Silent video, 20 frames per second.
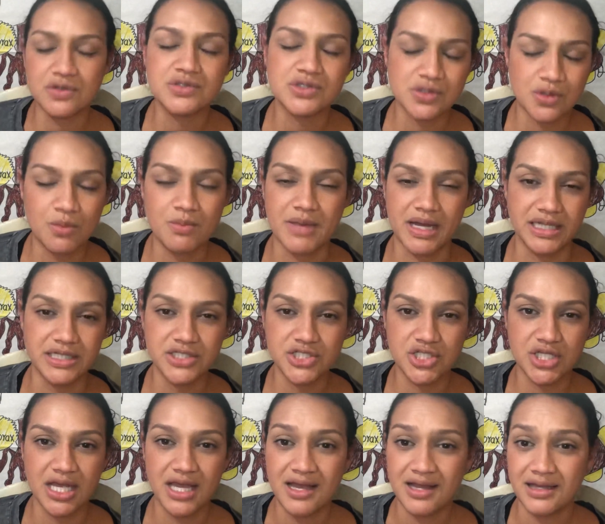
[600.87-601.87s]
so
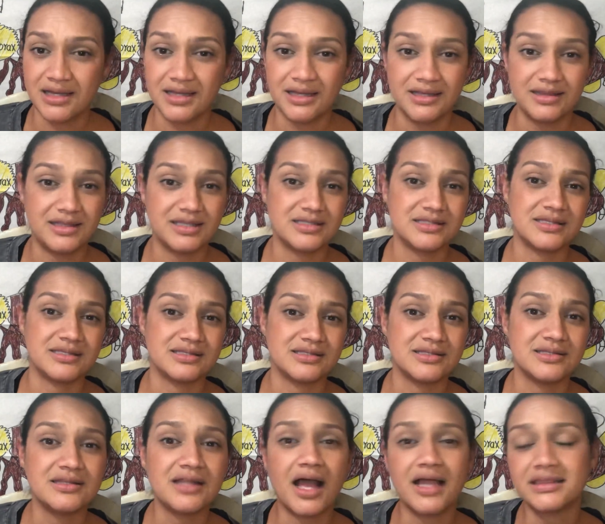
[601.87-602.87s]
much. This is
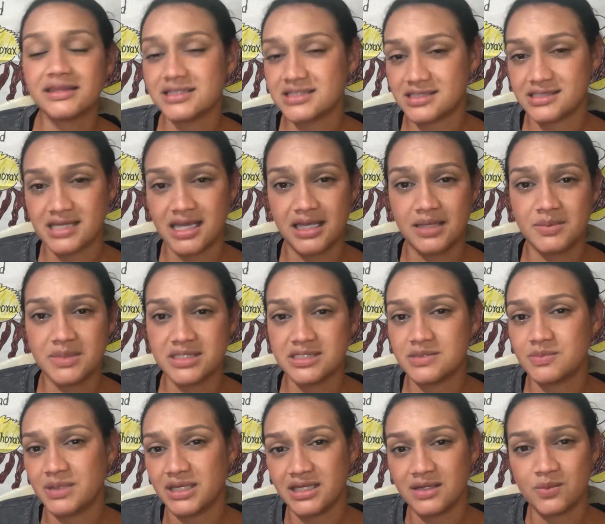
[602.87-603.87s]
not the same as
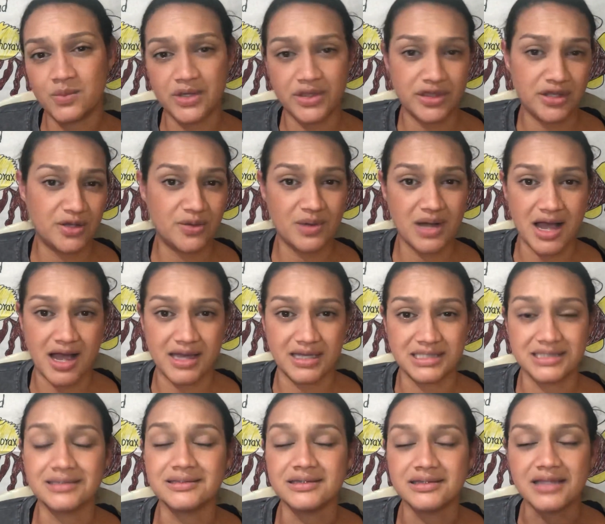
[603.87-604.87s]
being with you
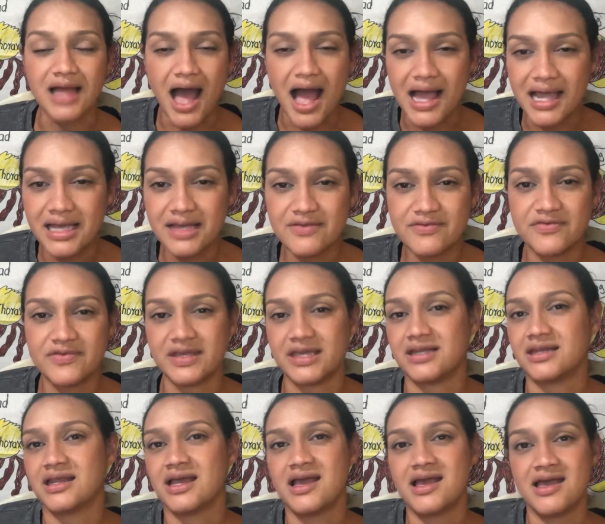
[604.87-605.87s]
guys live
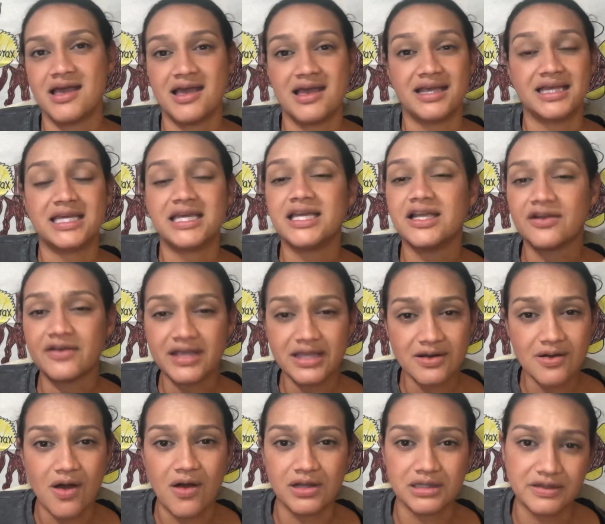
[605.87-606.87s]
and hearing
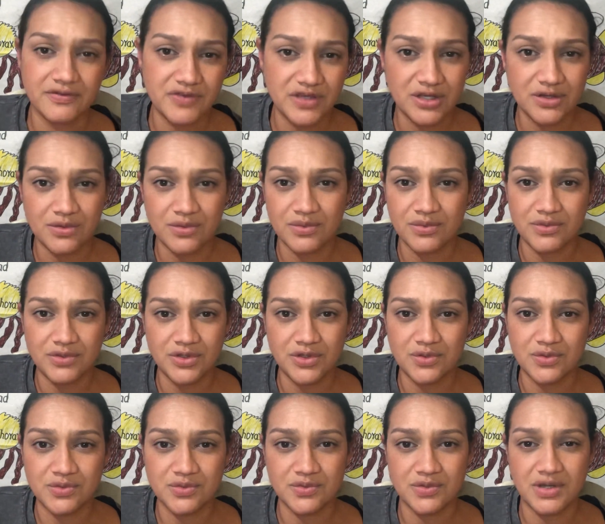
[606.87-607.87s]
all of
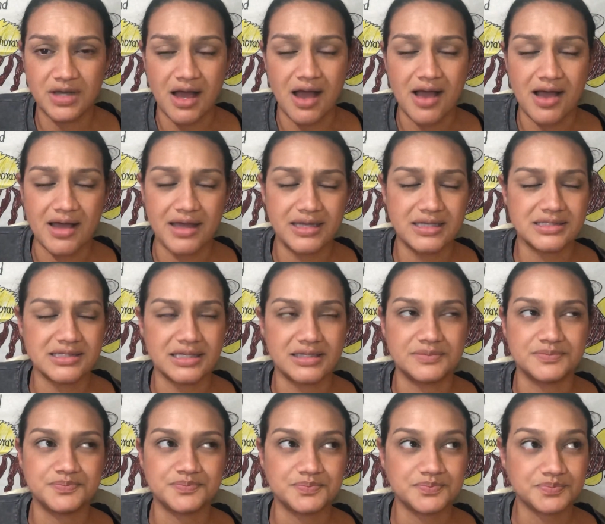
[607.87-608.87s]
you guys
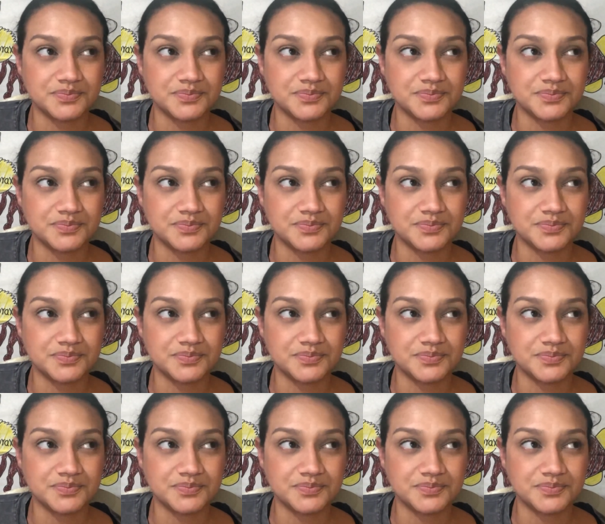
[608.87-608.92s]
and